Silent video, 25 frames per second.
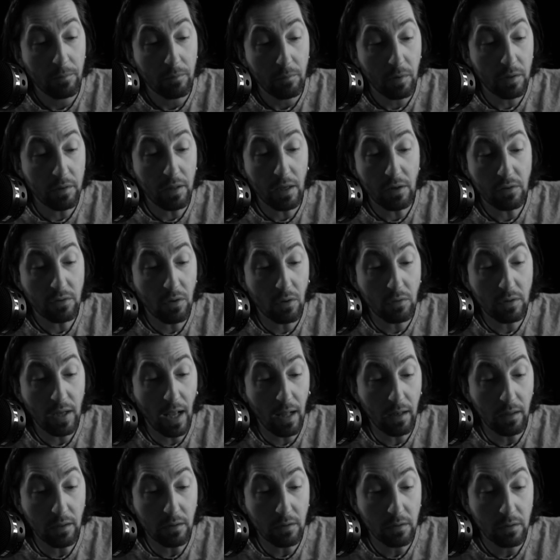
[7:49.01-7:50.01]
But there's no
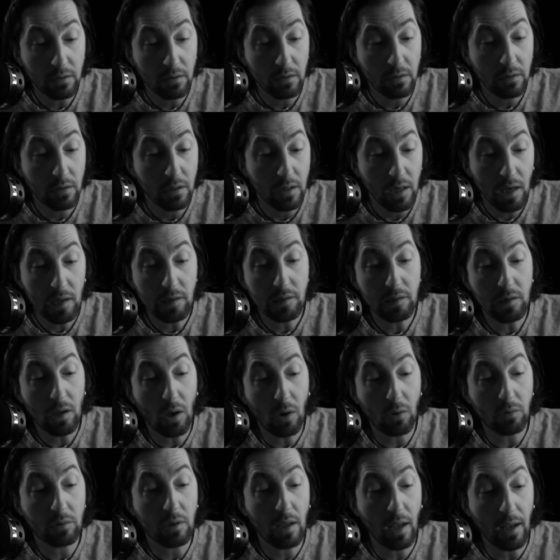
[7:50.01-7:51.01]
telling. It's the
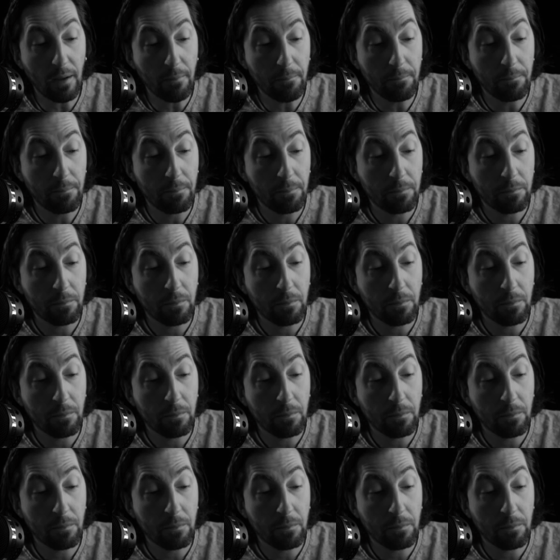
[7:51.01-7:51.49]
old game.